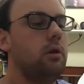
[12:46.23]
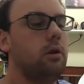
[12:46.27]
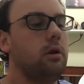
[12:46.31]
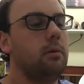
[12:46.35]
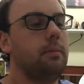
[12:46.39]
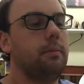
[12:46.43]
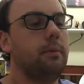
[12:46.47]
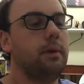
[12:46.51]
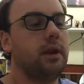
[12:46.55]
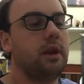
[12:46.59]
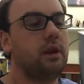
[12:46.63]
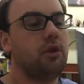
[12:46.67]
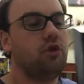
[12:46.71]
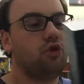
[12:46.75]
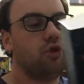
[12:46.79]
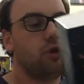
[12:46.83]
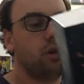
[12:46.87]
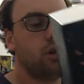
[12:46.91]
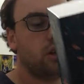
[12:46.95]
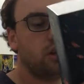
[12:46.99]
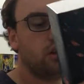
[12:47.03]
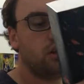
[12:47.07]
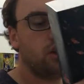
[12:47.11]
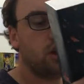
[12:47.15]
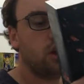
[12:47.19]
the complete
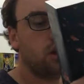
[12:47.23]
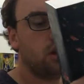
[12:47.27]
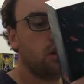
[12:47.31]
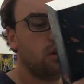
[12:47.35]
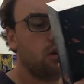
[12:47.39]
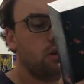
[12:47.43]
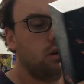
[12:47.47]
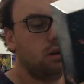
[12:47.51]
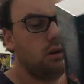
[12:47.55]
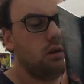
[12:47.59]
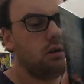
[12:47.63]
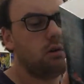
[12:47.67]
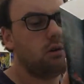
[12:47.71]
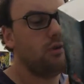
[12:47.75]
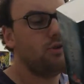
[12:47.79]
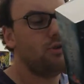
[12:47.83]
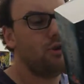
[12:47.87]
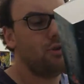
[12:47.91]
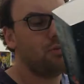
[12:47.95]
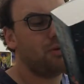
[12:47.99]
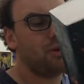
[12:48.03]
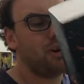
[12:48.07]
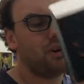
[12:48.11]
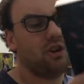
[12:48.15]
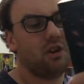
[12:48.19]
trilogy, no
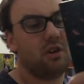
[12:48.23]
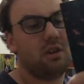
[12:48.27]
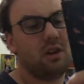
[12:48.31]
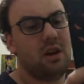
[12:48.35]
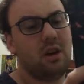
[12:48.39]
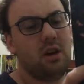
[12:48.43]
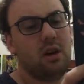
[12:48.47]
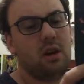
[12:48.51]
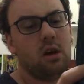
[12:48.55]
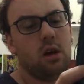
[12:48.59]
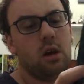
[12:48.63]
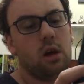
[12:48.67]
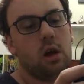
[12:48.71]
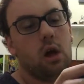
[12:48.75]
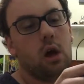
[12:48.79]
pressure there,